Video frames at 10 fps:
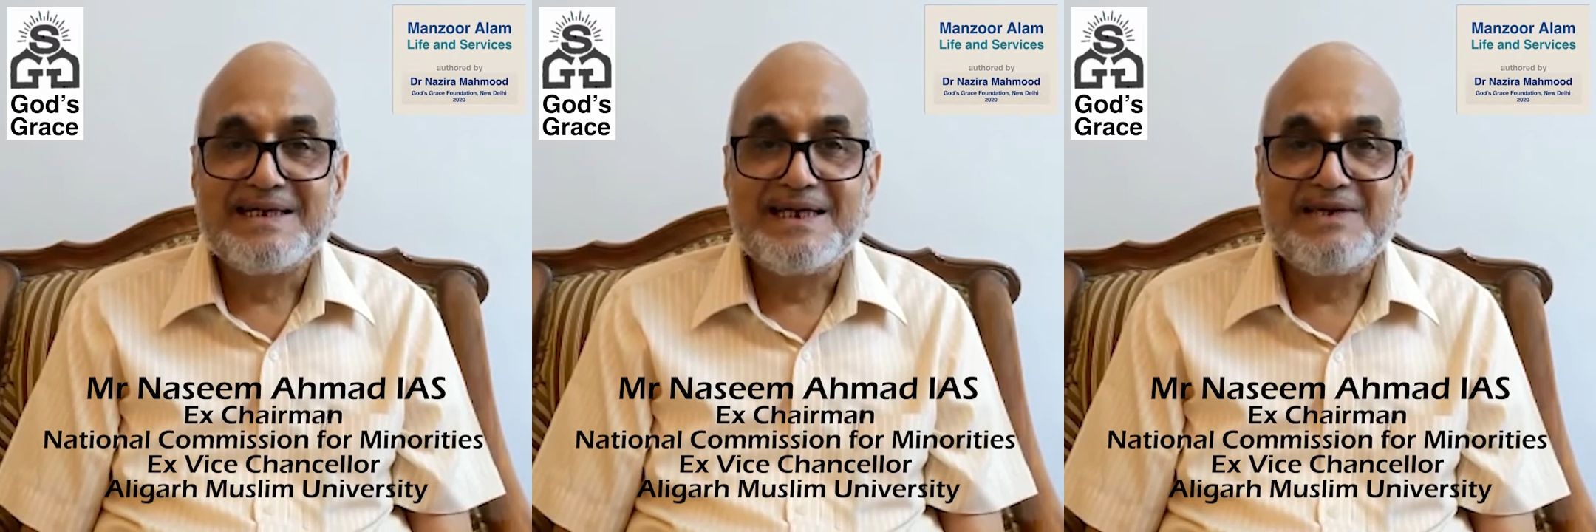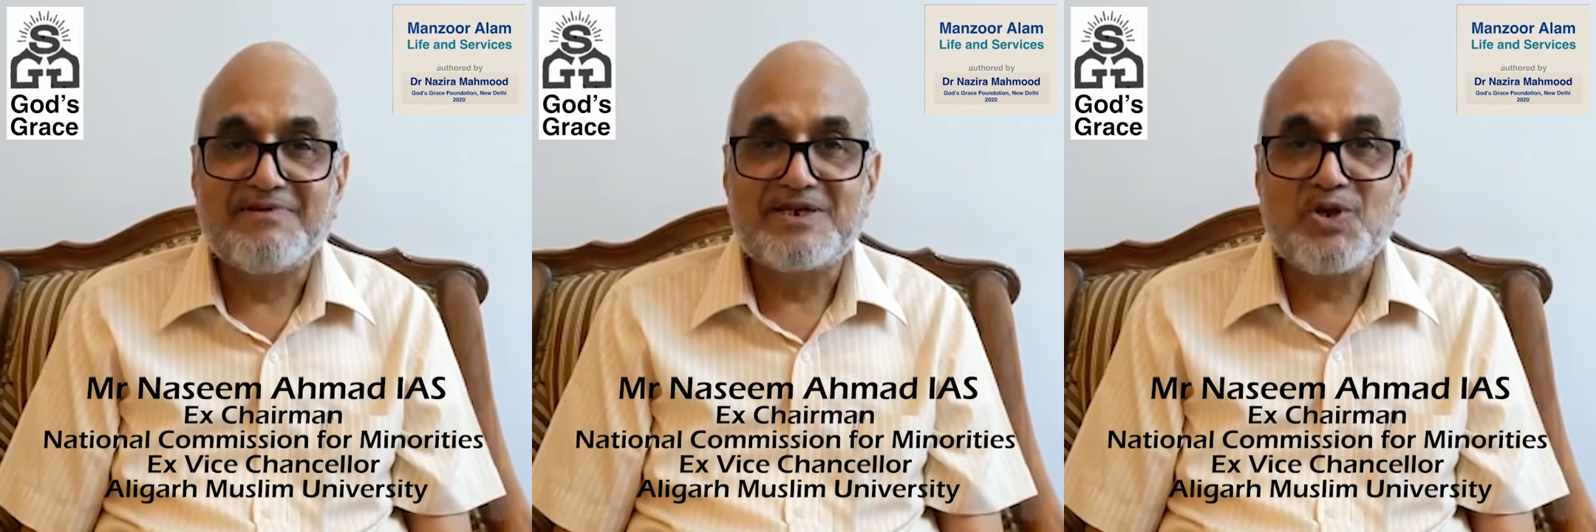
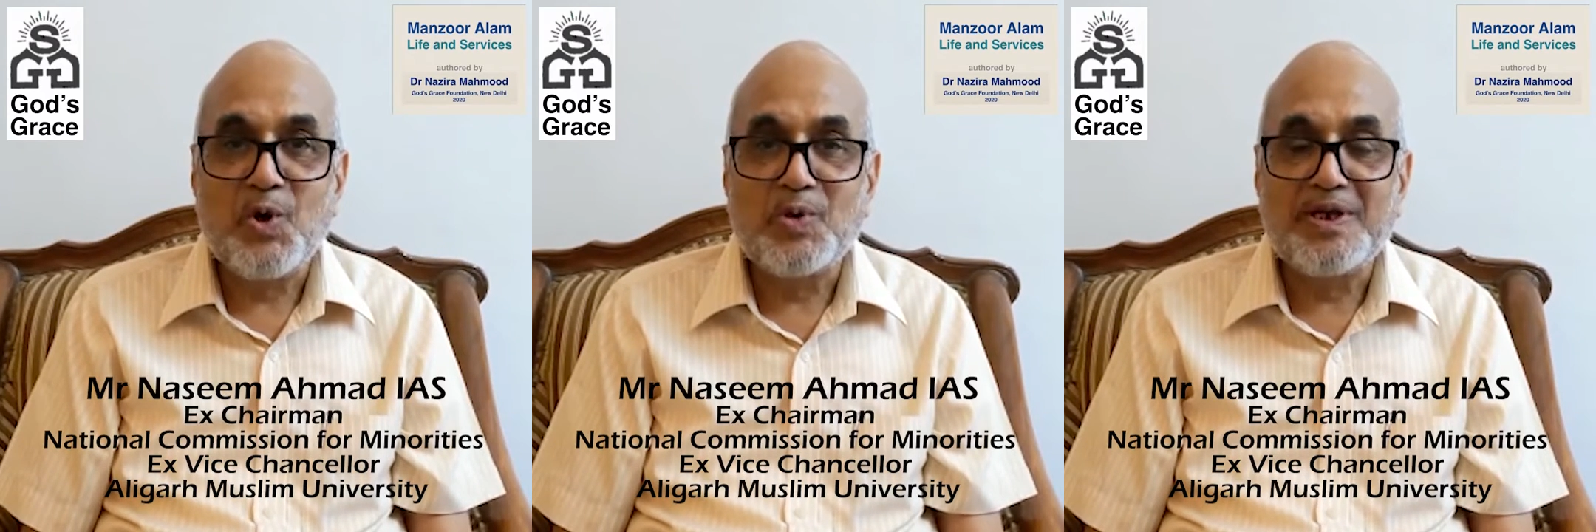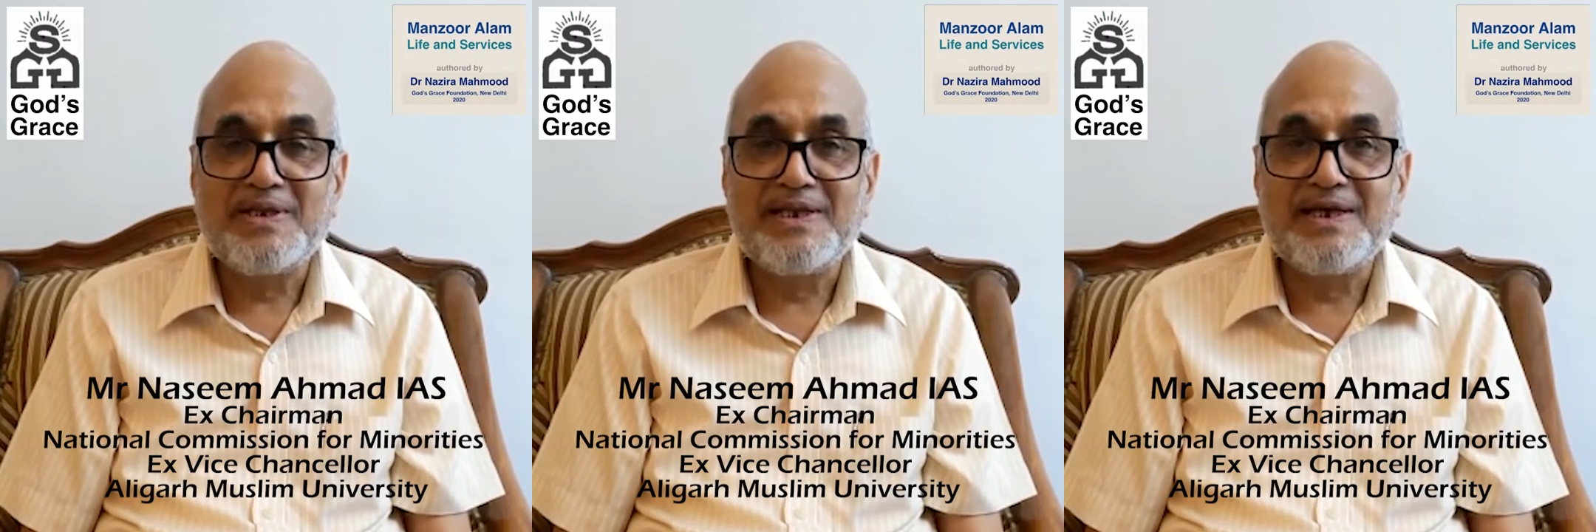He was known
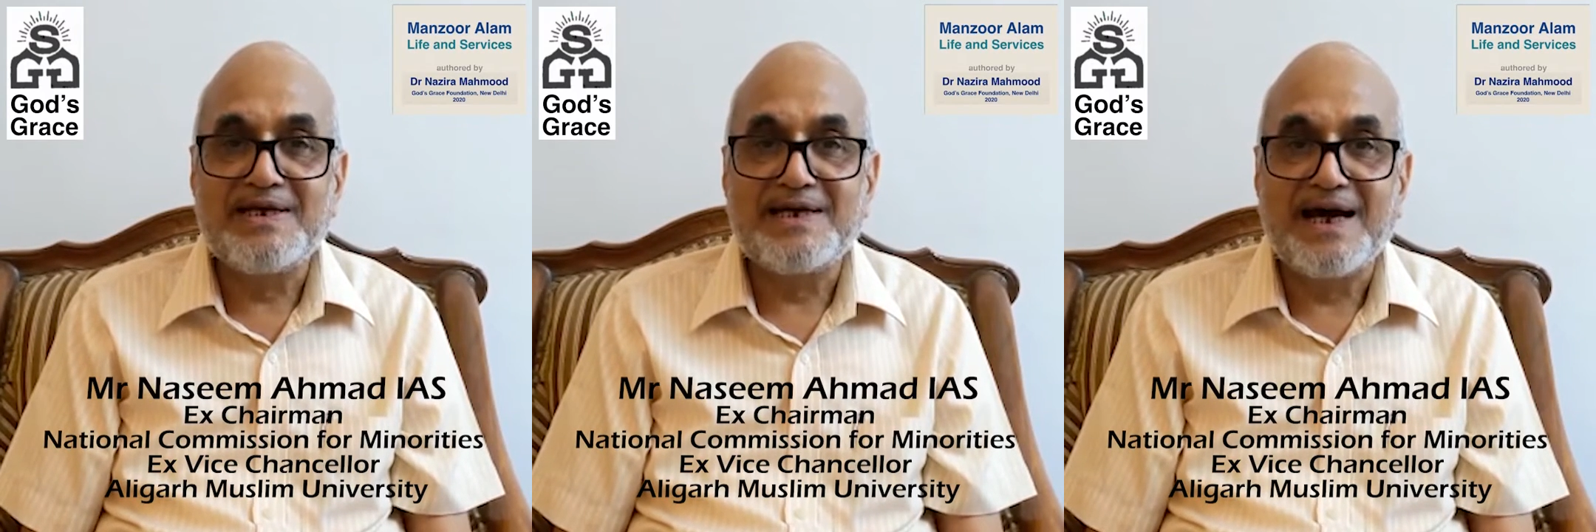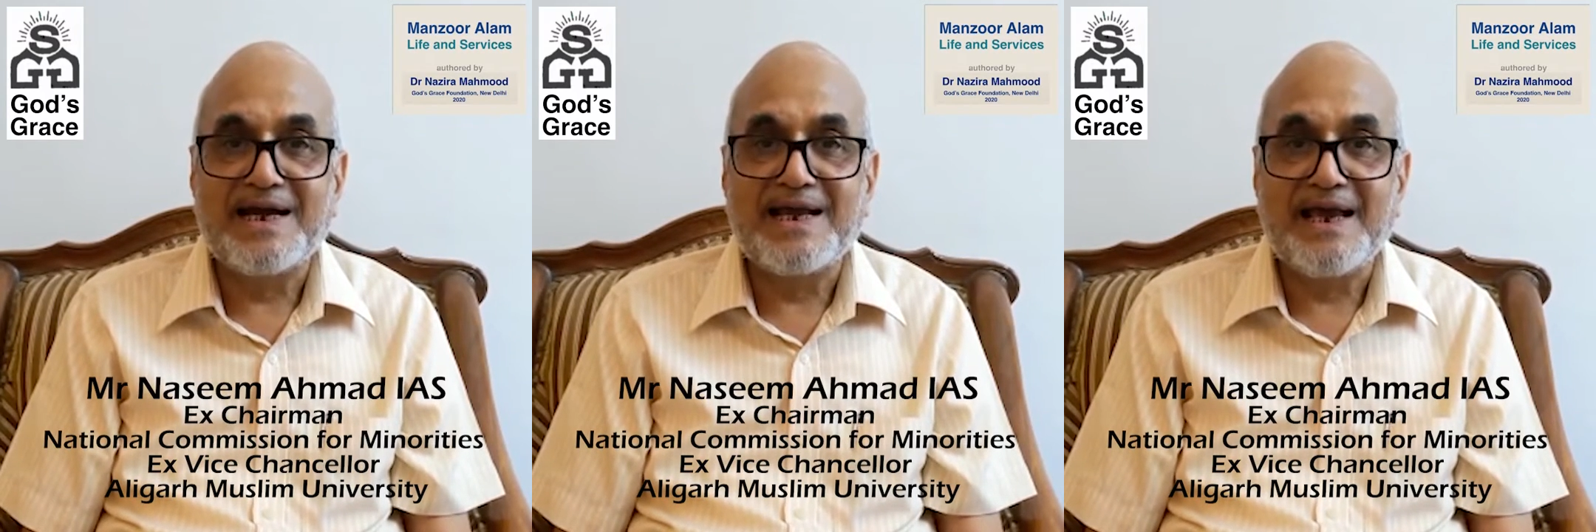in the
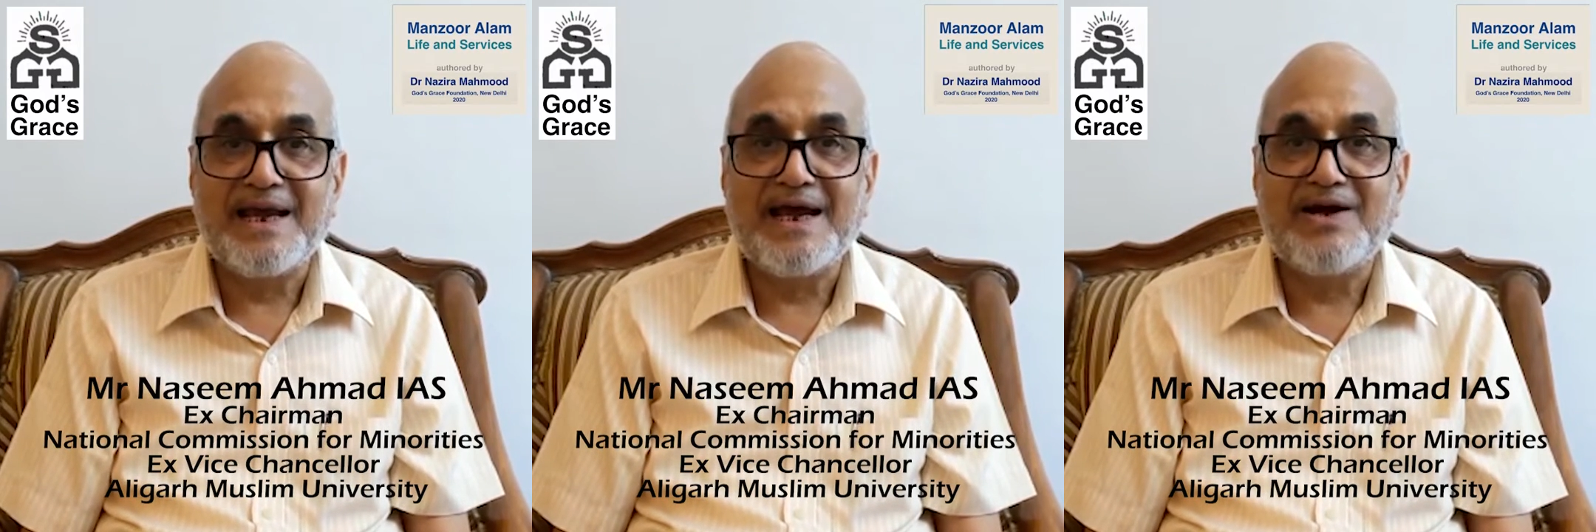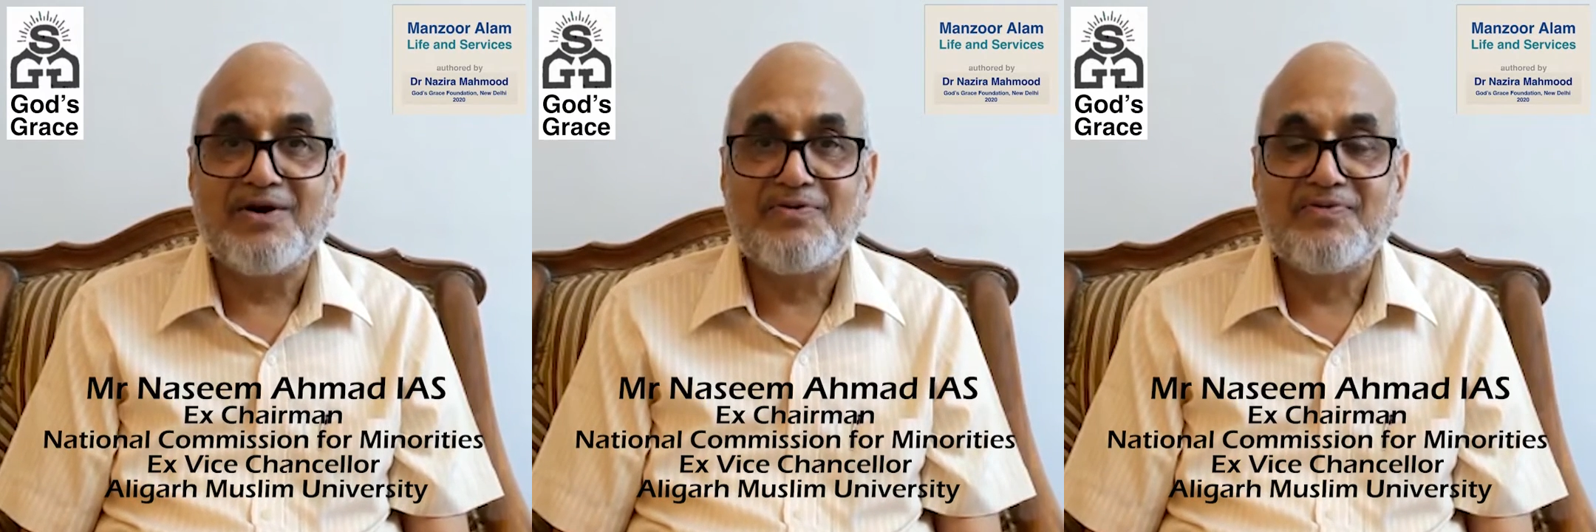entire area
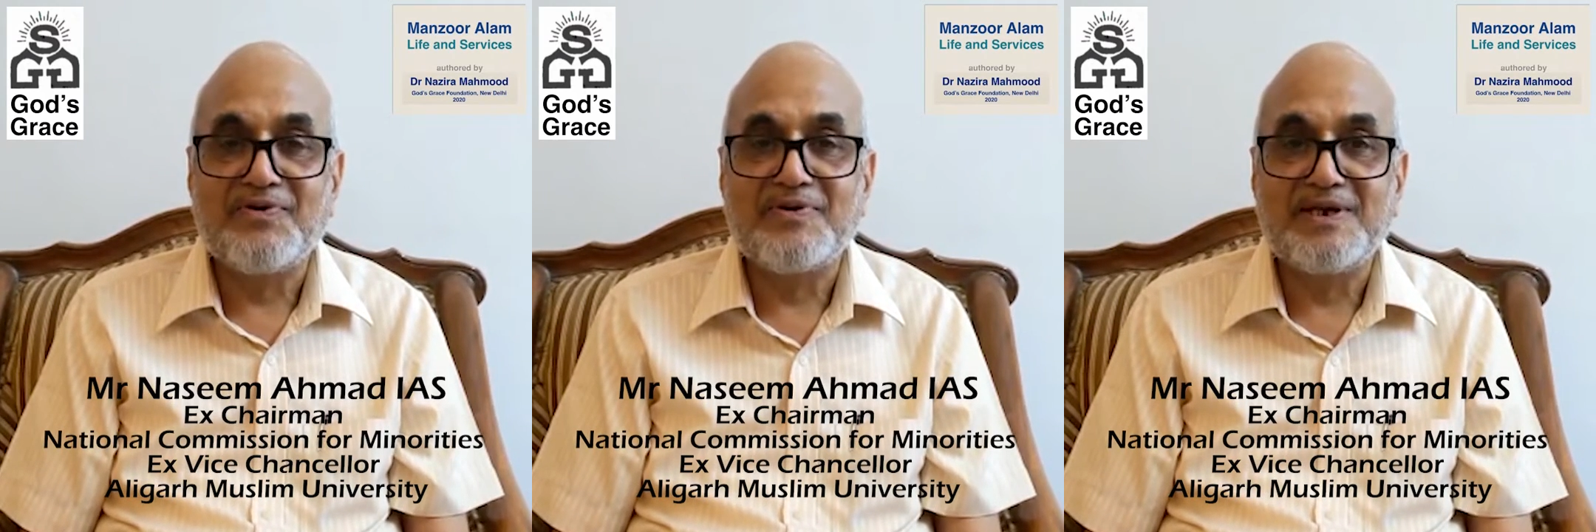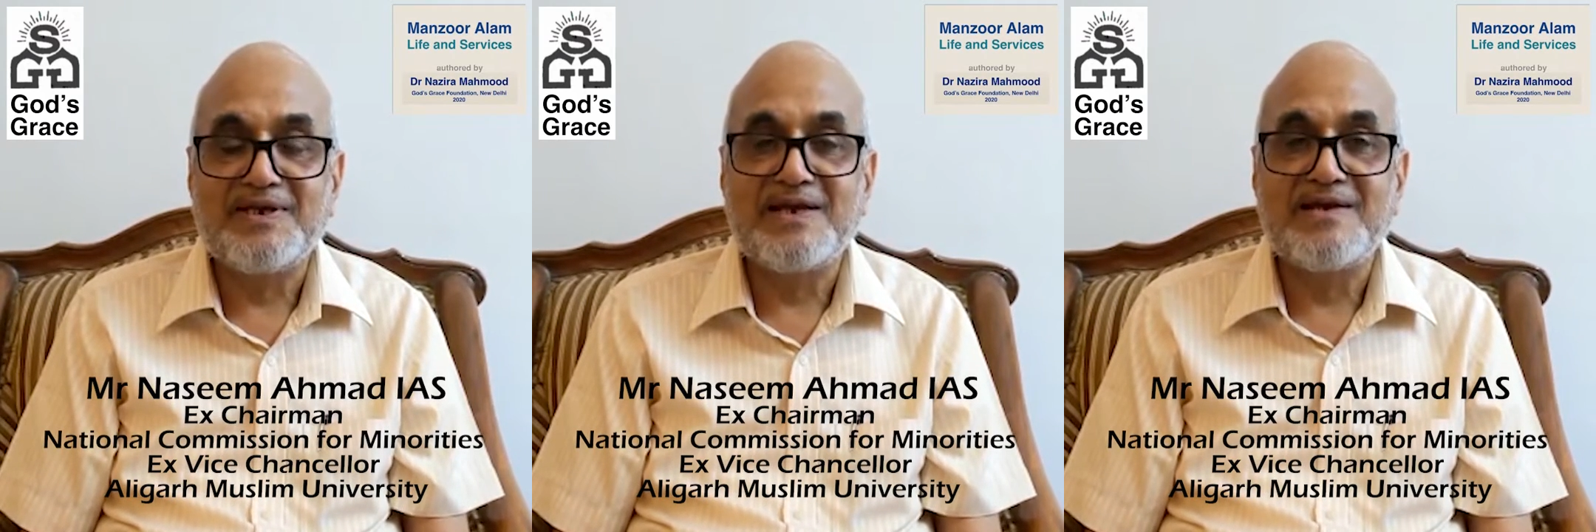of
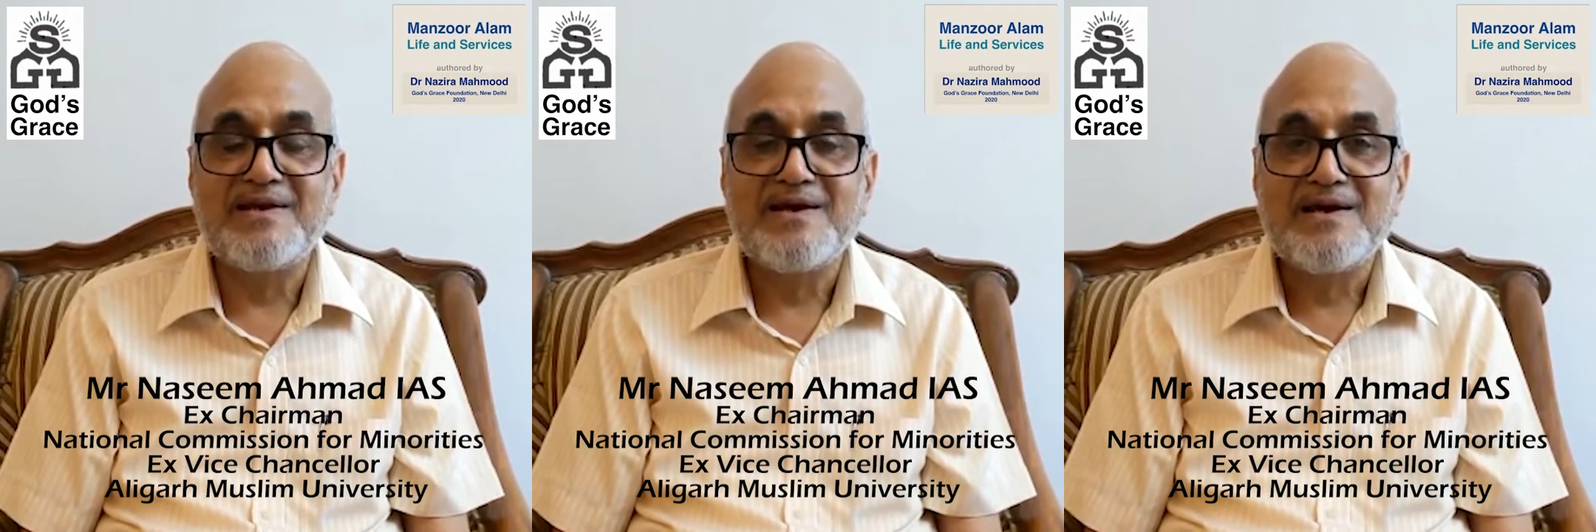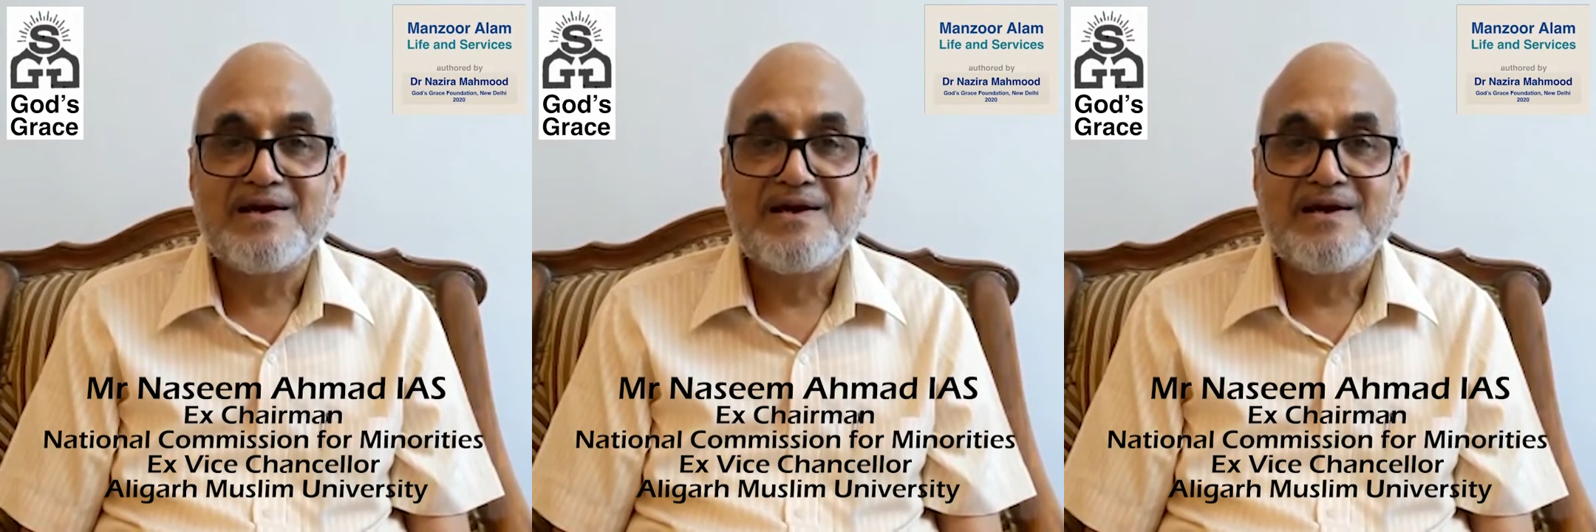Deedan,